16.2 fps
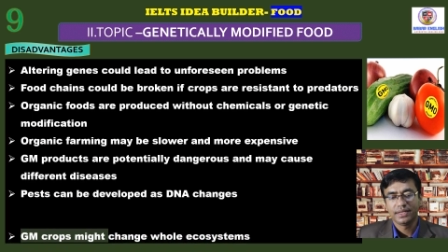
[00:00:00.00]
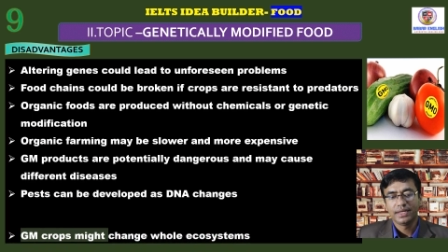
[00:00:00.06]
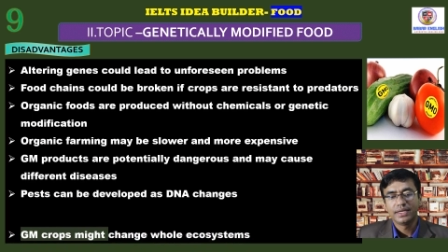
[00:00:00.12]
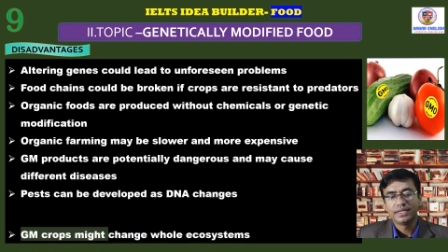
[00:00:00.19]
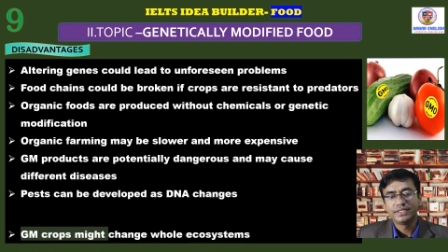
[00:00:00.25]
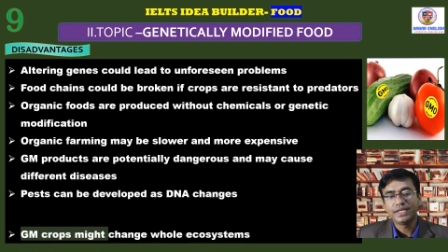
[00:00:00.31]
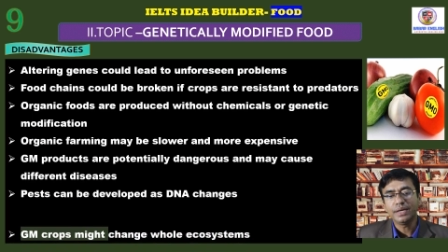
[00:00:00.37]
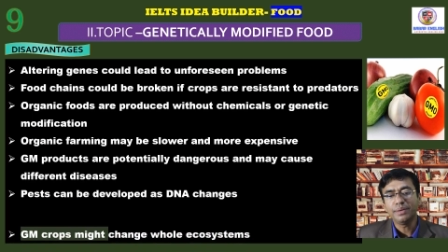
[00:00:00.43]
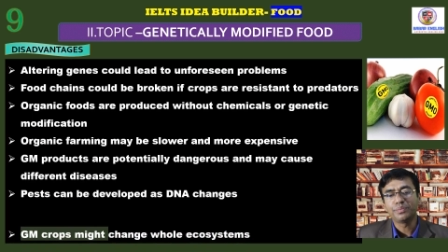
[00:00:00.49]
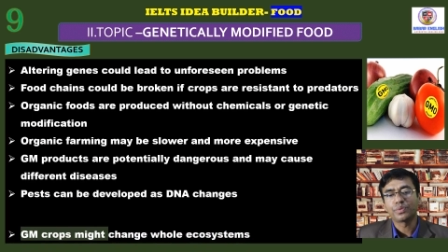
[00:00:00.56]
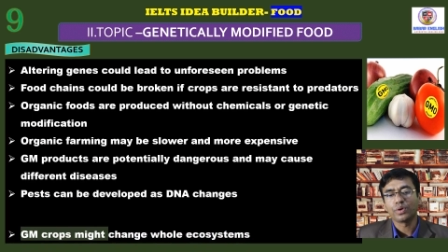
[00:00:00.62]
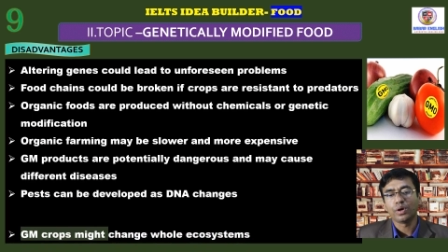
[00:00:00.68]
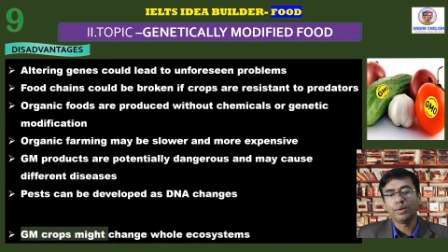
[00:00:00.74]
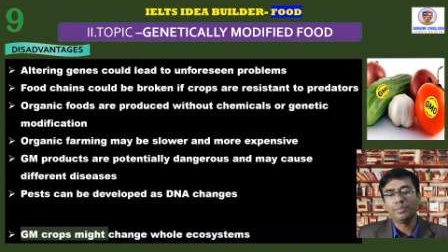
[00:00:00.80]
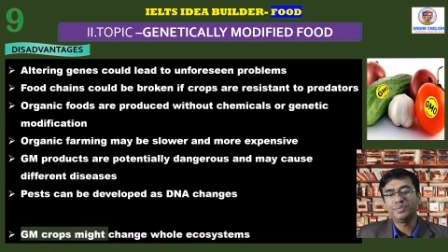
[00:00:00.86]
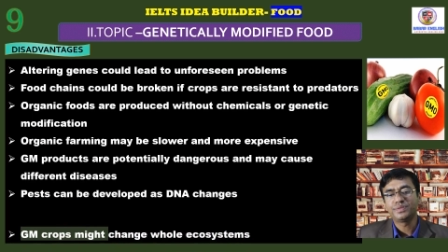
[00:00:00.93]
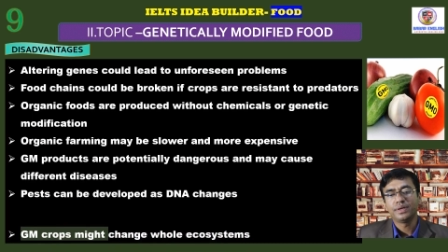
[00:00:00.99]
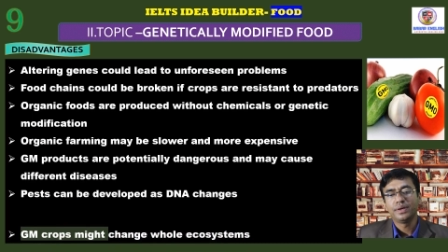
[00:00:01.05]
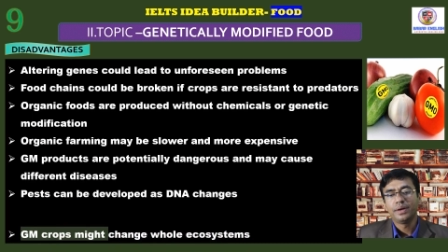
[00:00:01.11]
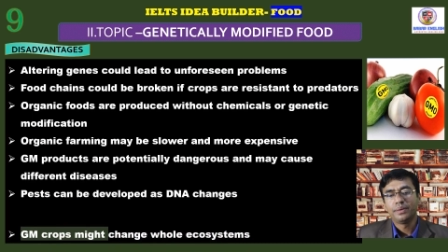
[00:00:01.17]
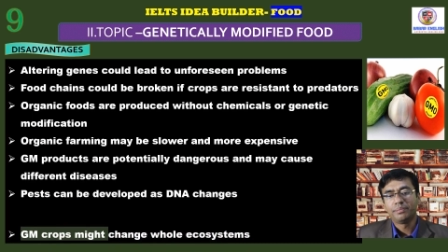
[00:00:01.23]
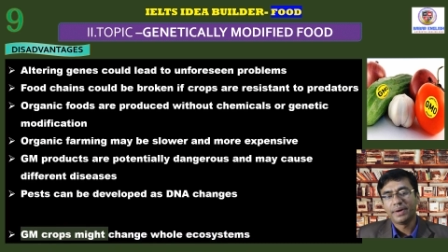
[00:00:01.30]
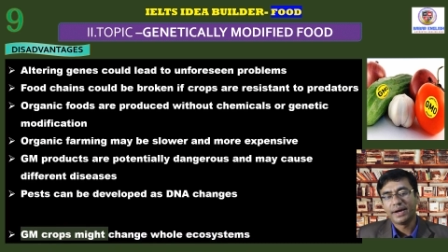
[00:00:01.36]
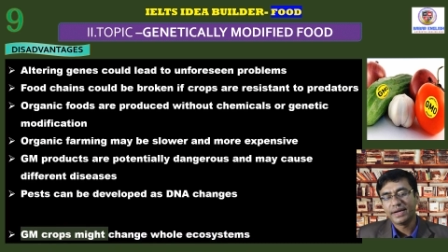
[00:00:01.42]
GM crops
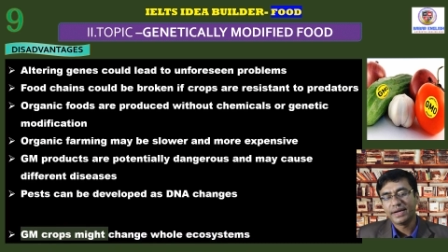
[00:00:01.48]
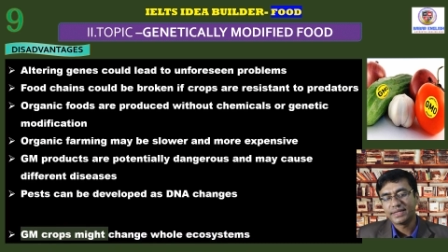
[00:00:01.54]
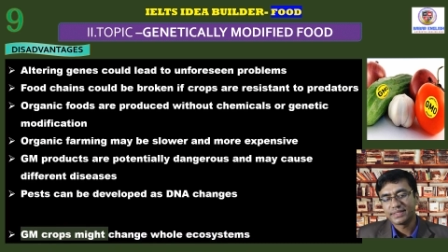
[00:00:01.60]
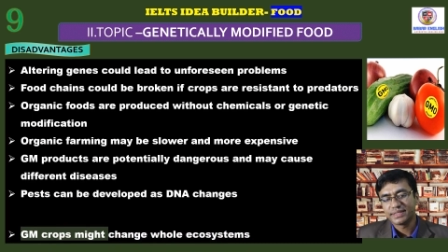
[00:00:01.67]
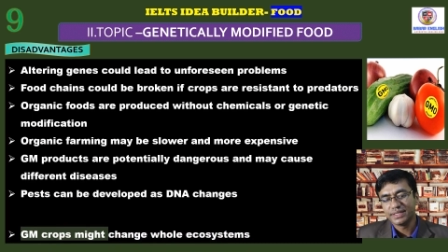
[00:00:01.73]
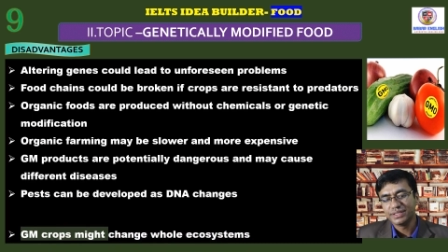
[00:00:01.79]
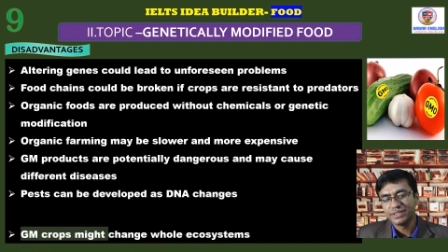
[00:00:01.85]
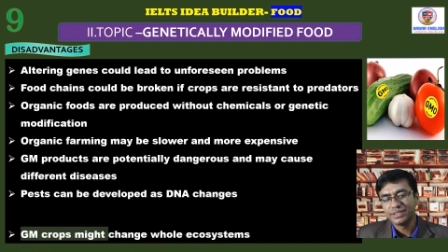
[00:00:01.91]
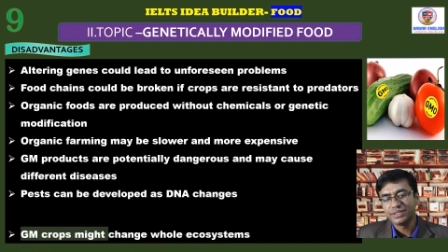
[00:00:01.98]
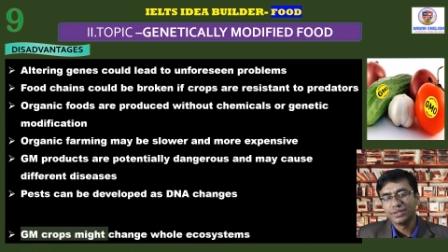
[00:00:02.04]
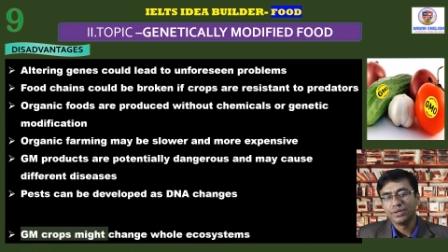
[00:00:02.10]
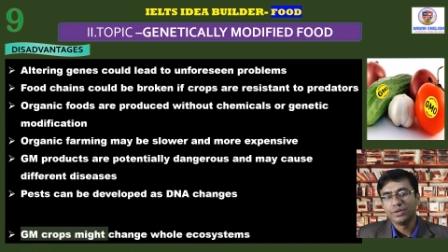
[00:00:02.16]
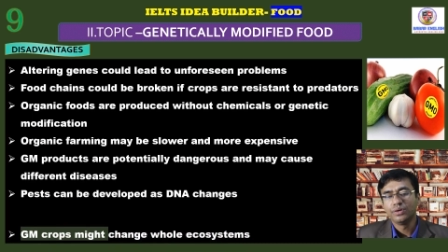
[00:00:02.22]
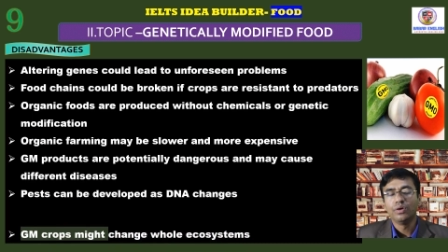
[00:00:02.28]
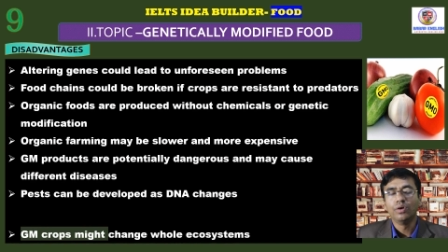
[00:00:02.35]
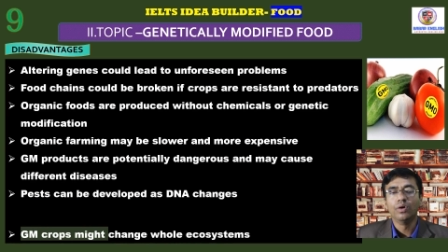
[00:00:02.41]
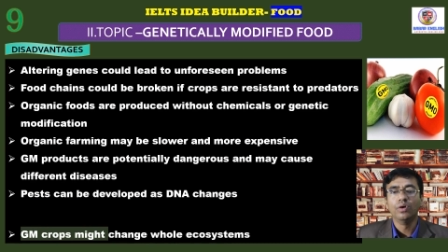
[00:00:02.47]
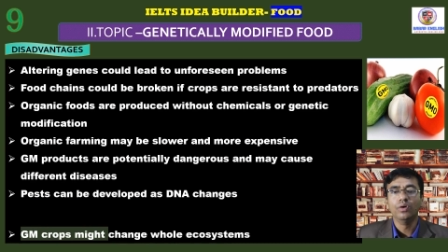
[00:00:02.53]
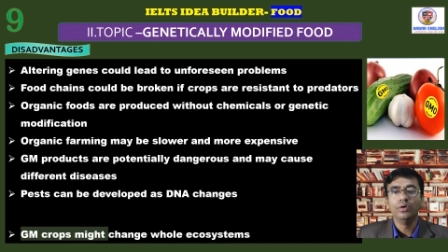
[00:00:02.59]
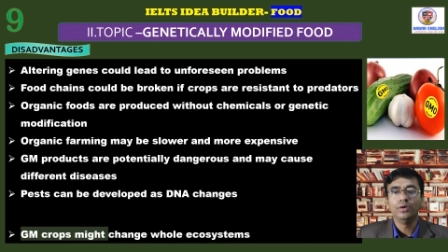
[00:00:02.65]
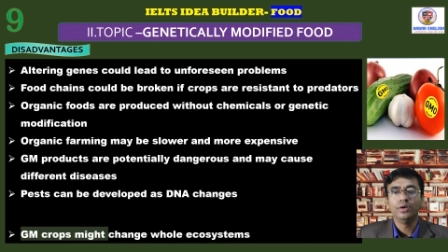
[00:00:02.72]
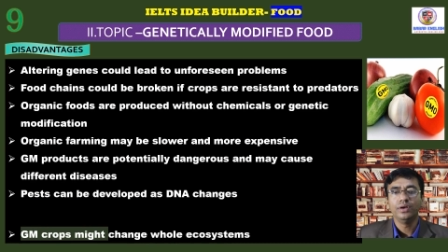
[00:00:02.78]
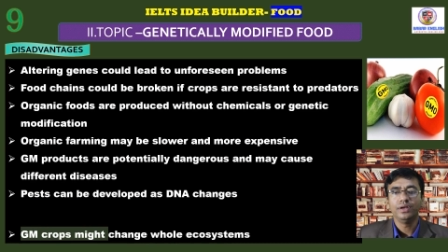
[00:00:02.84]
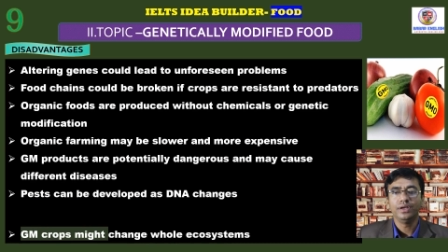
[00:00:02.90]
might change whole
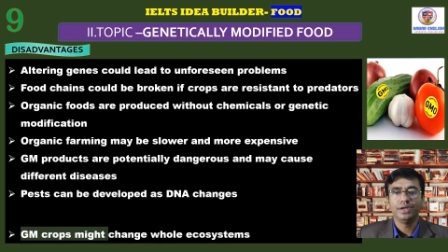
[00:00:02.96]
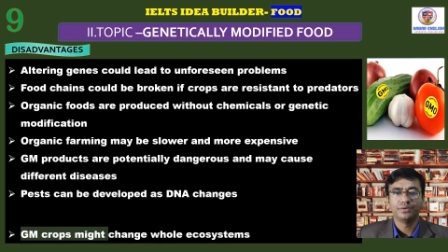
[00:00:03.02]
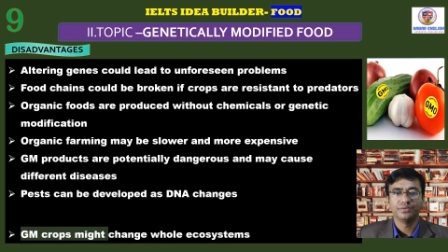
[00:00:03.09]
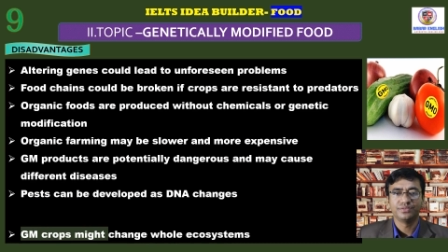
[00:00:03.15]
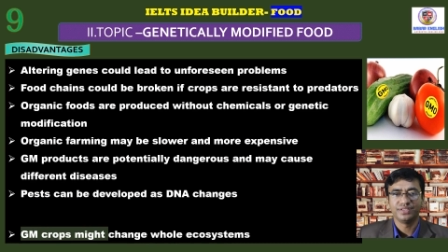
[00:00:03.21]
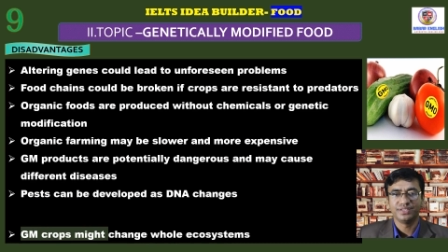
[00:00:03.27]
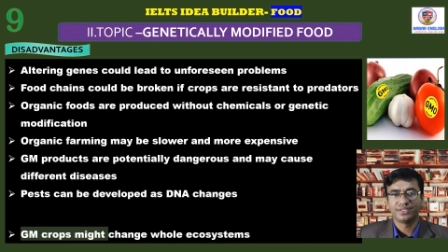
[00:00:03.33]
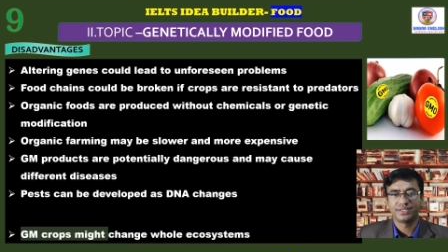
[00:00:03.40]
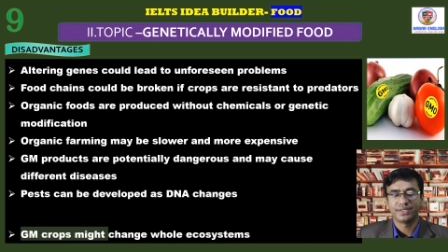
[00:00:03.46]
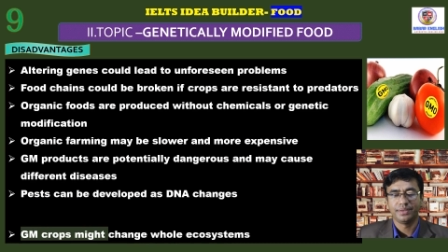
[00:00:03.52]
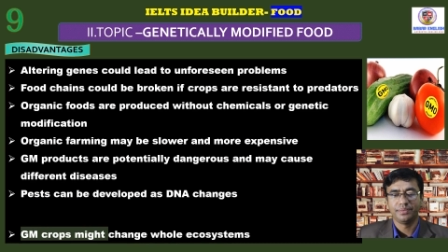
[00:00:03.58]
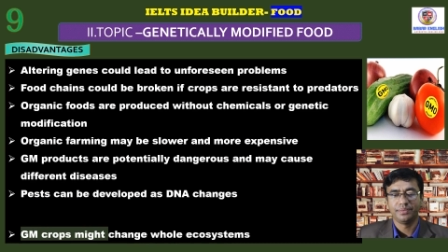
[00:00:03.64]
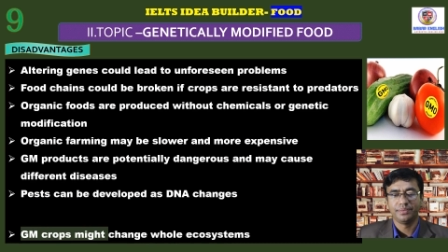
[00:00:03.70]
ecosystem.